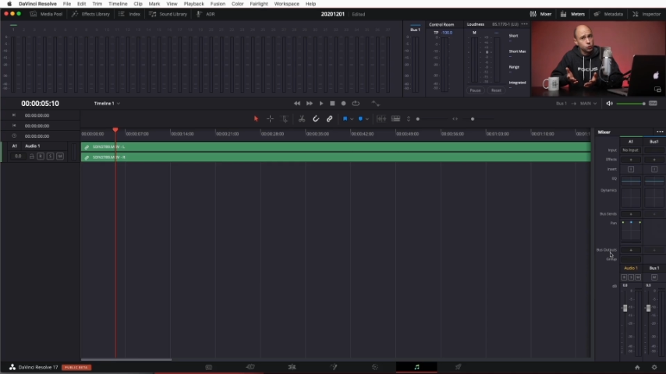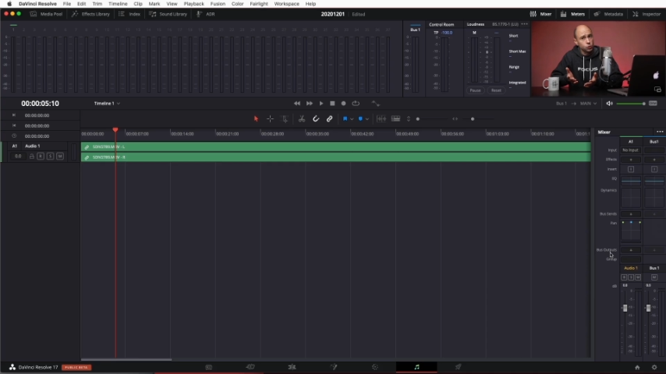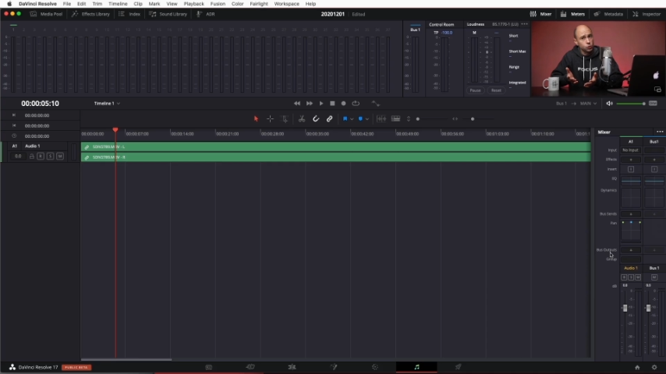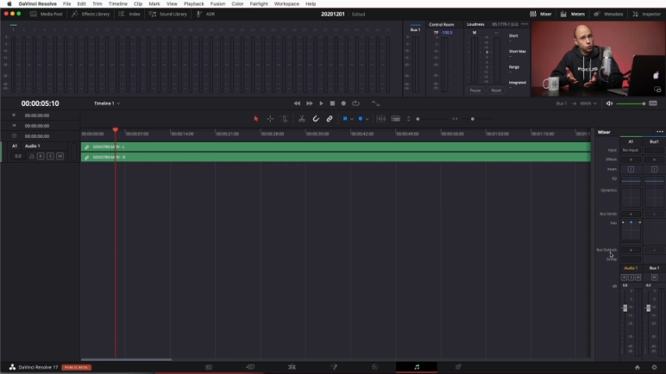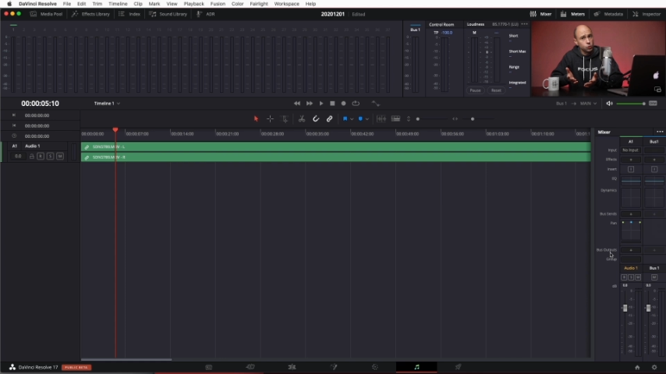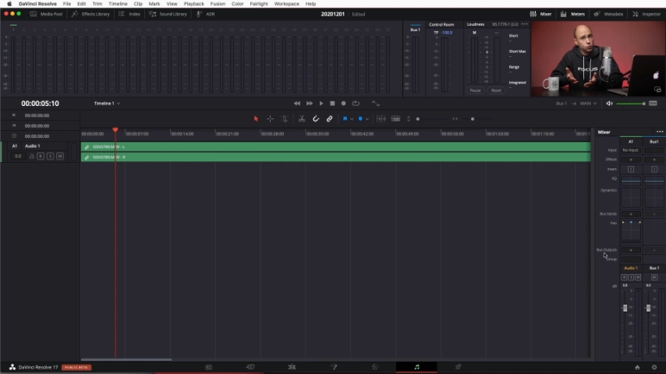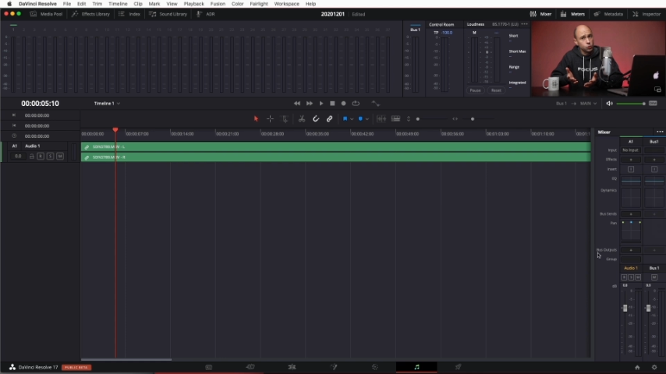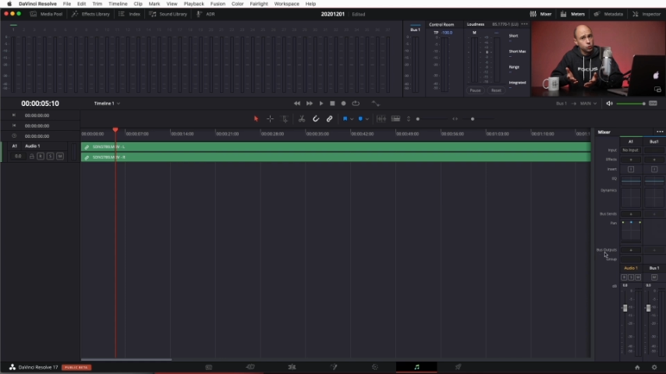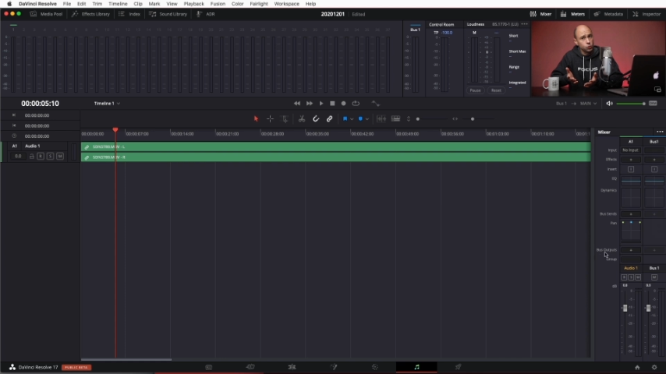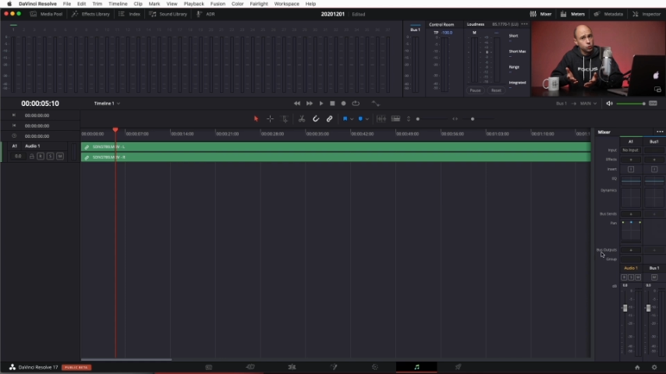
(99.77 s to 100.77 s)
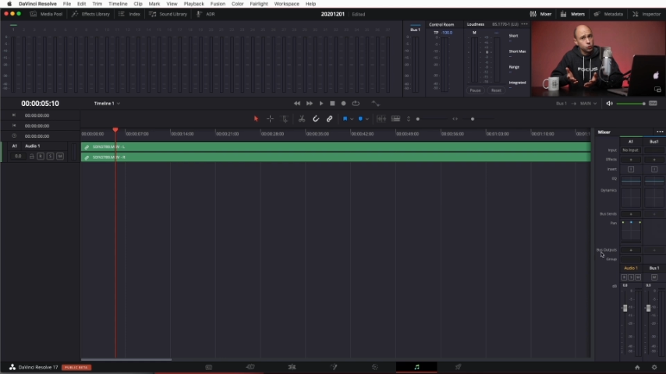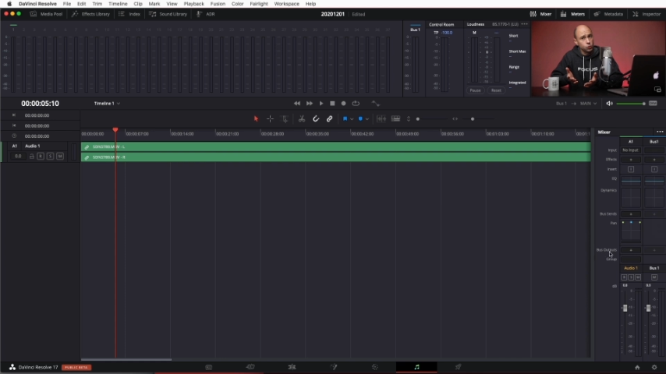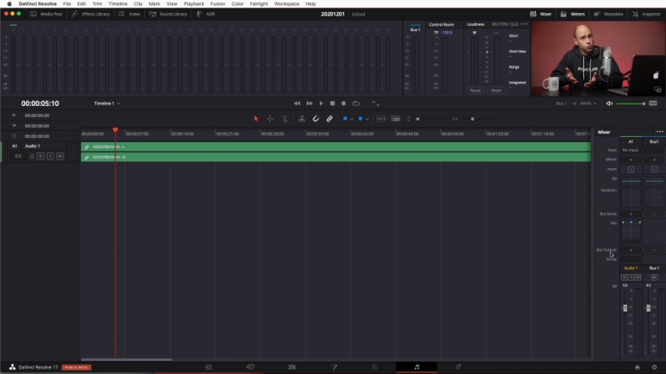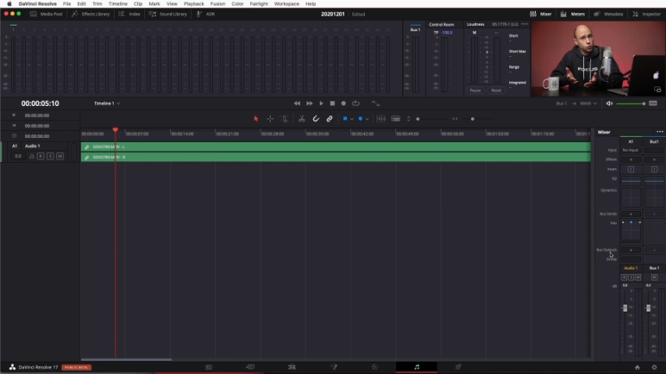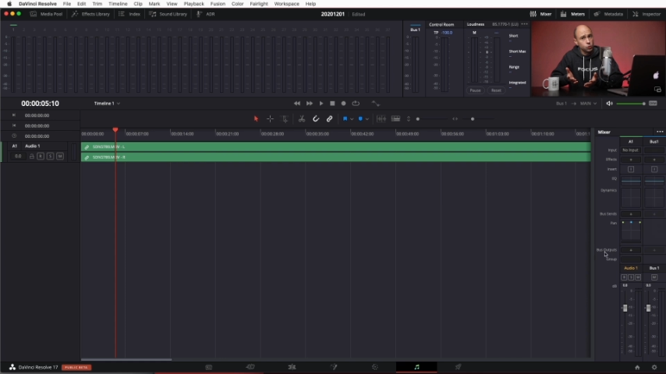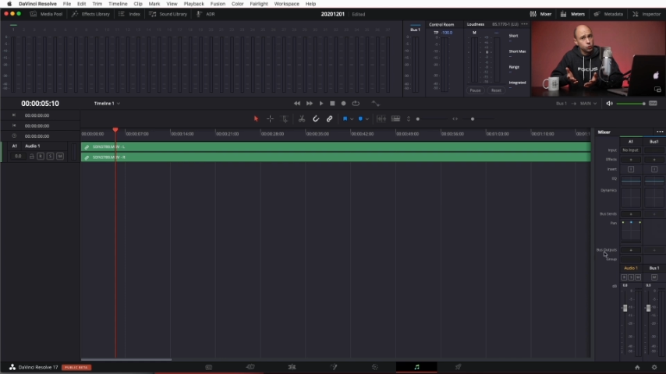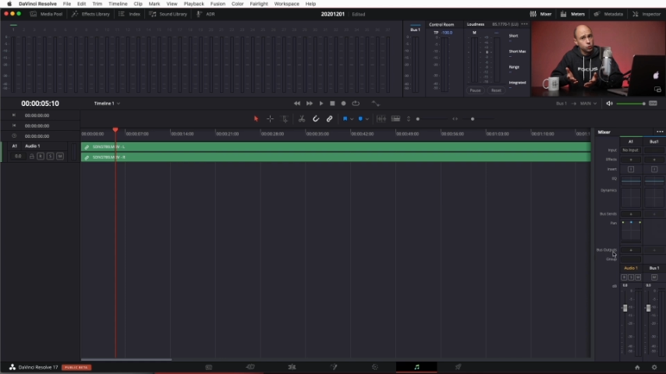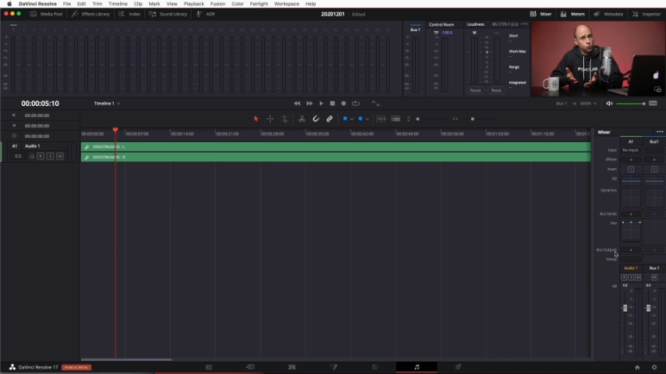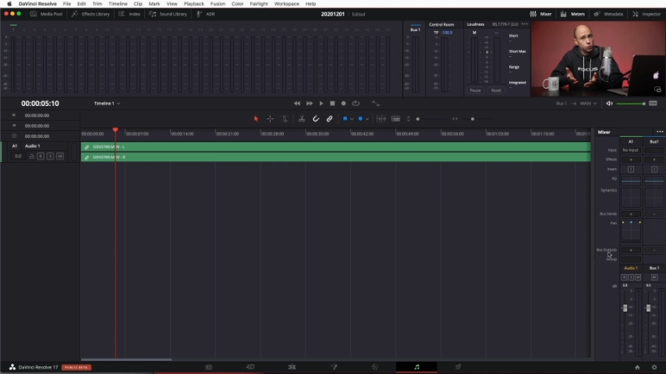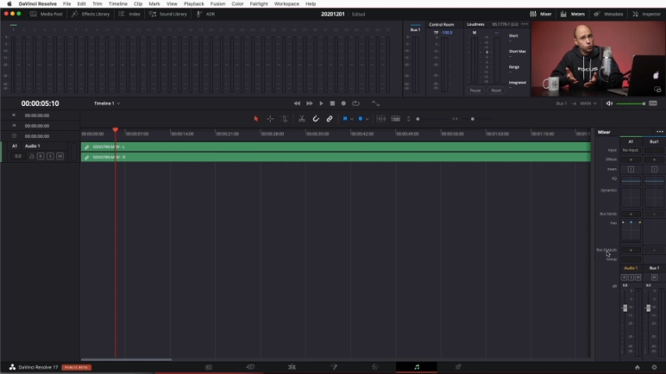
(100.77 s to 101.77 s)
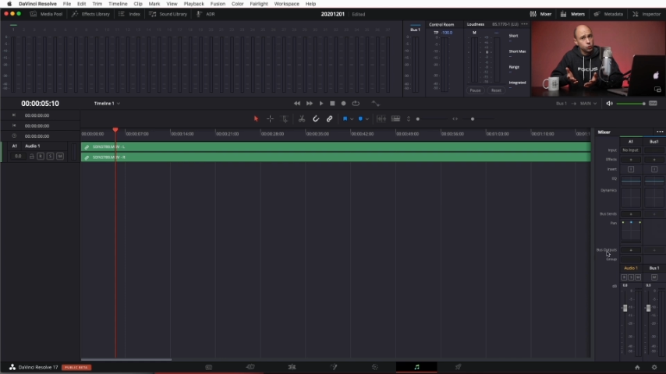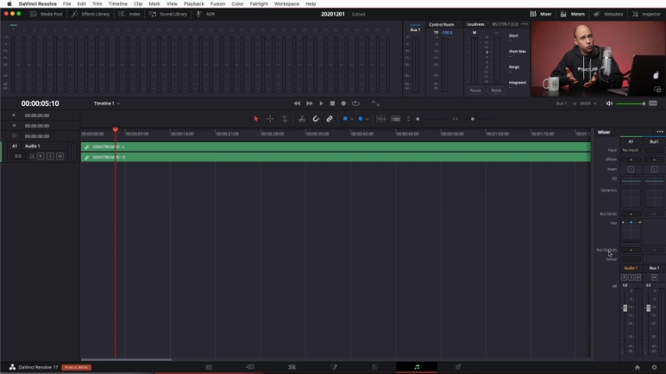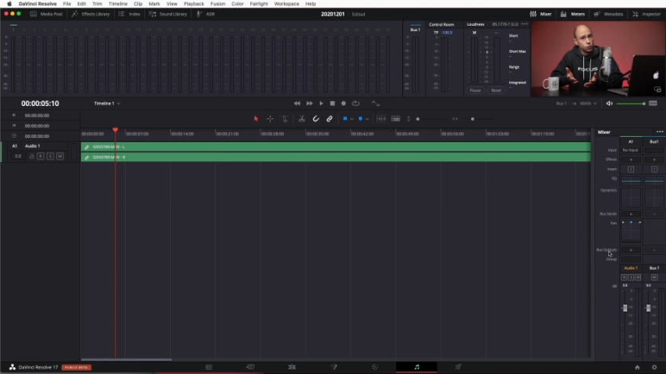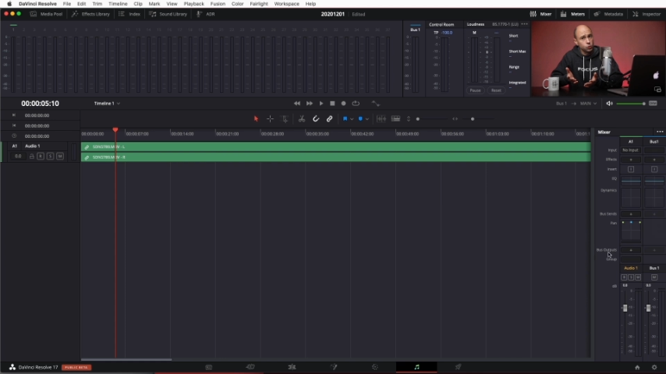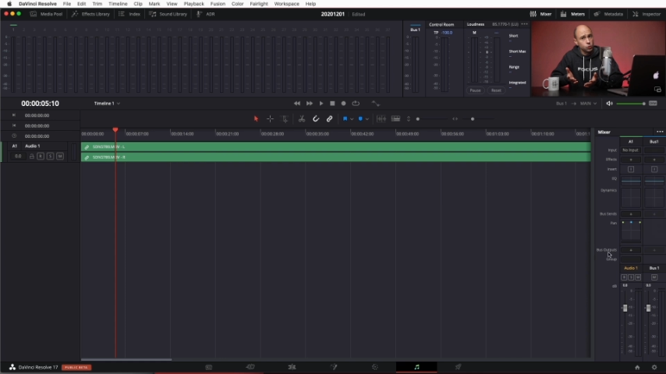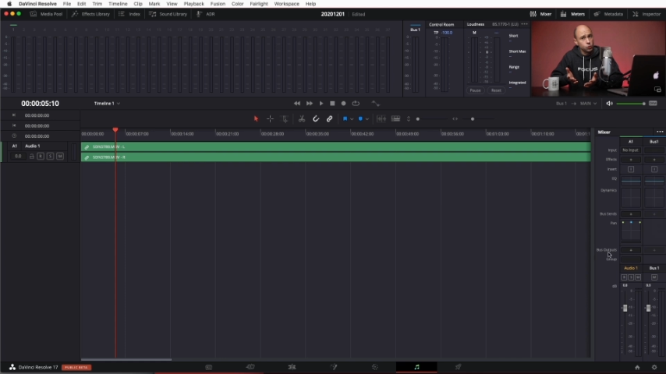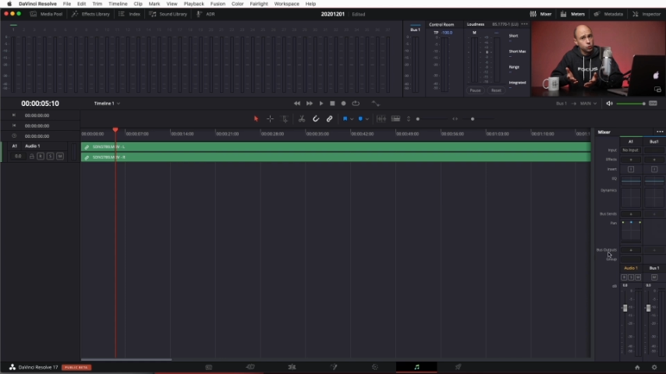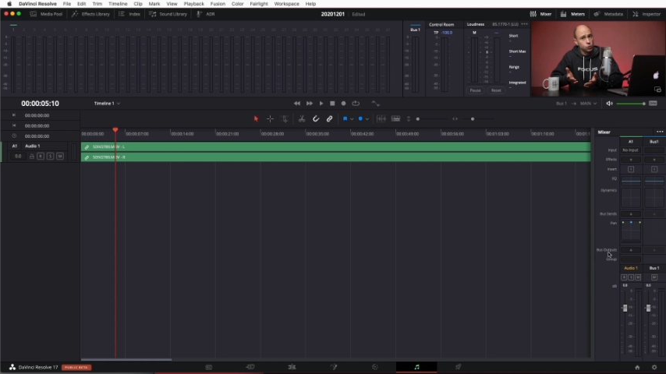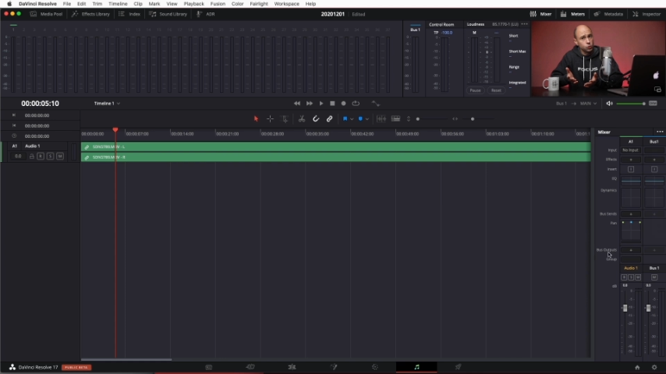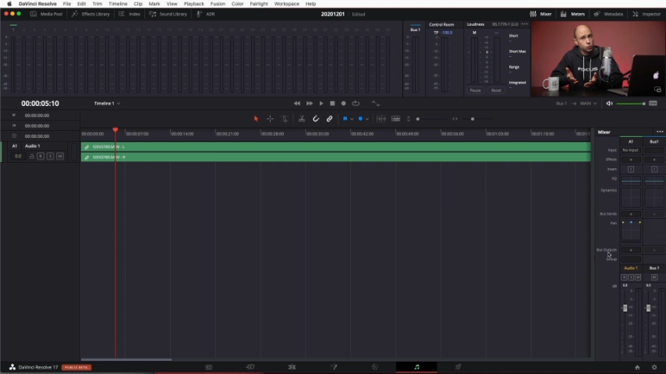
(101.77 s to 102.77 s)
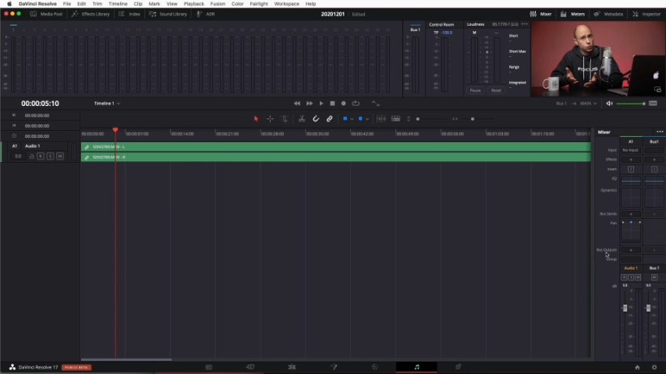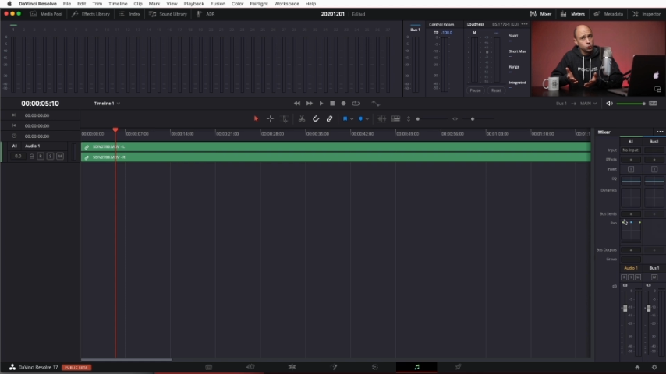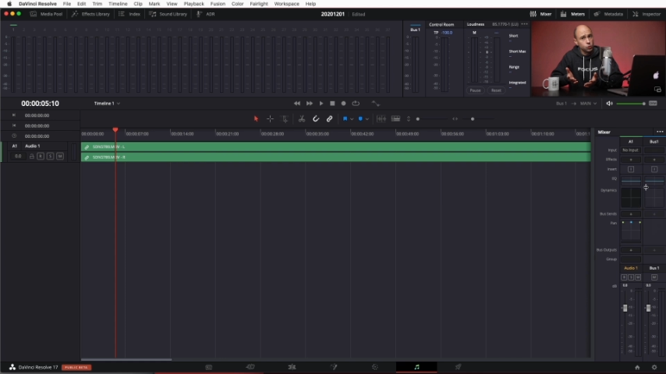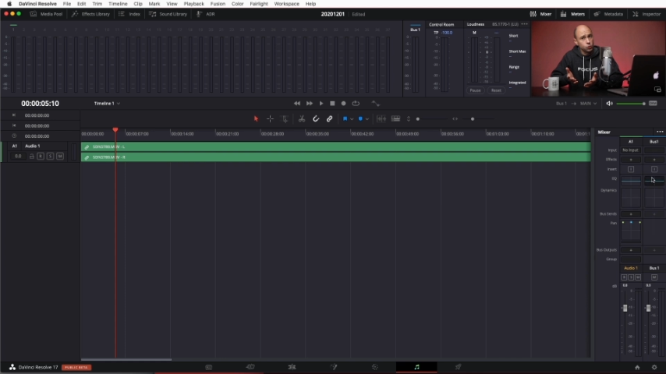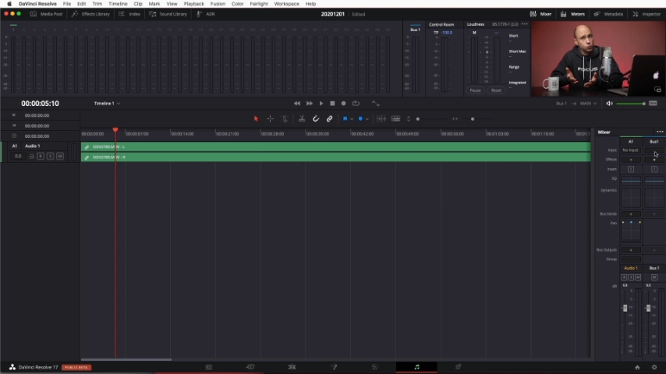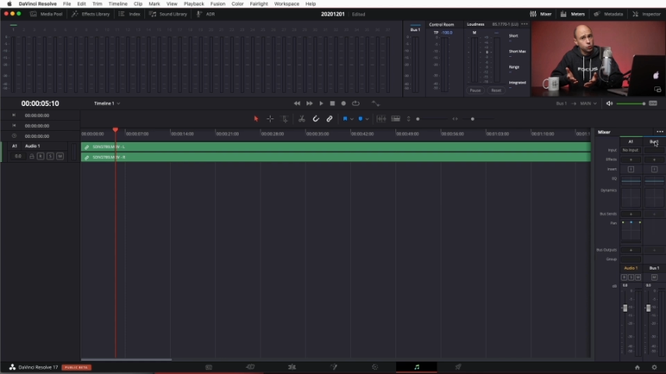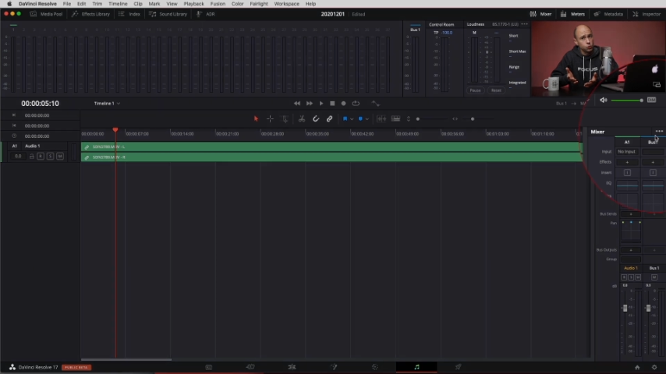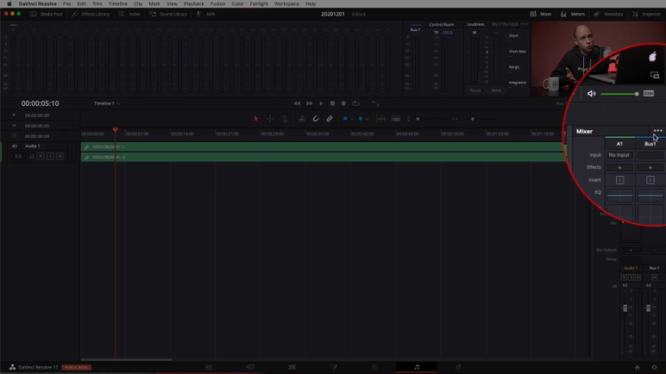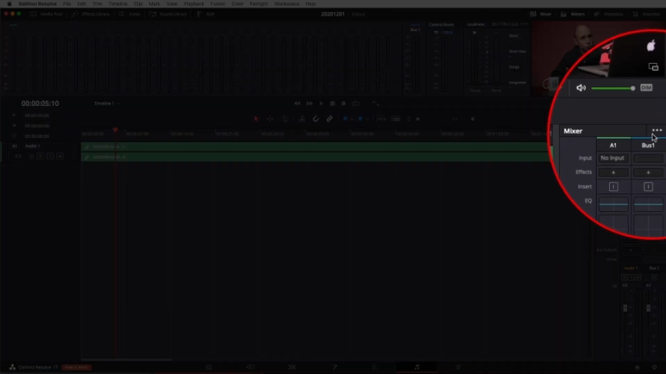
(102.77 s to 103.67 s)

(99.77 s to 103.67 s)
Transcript: Nobody's mouth can be seen.